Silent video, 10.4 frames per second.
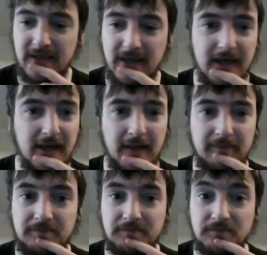
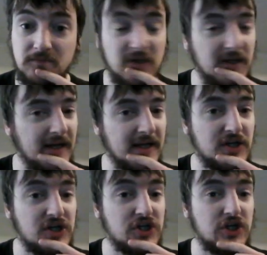
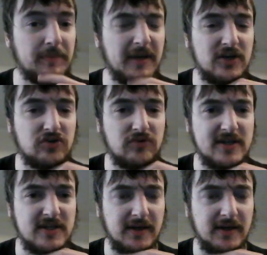Should be
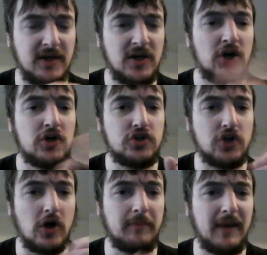interesting.
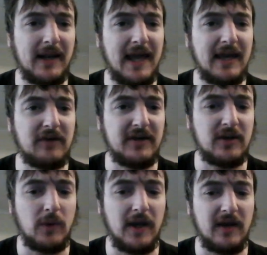Join me later in
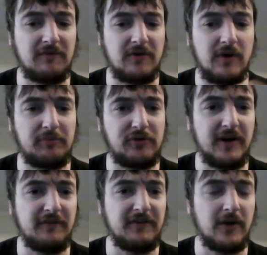the week for a
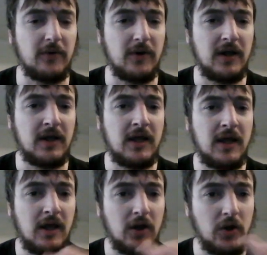preview,
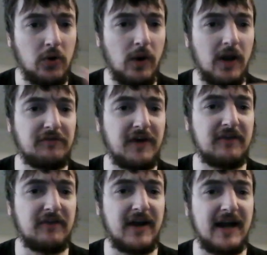
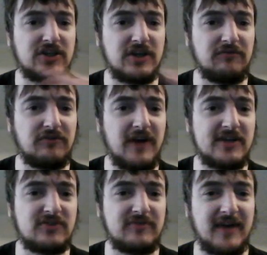qualifying reaction,
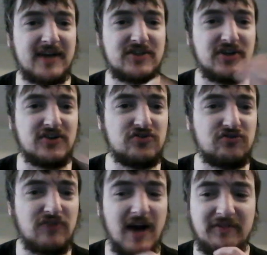race reaction,
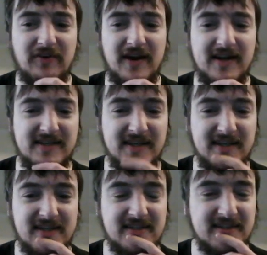driver
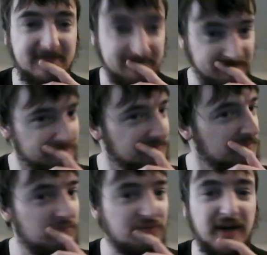ratings.
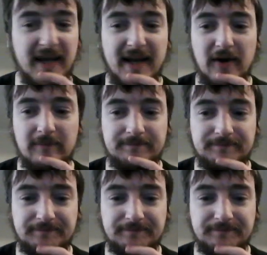Bring it on.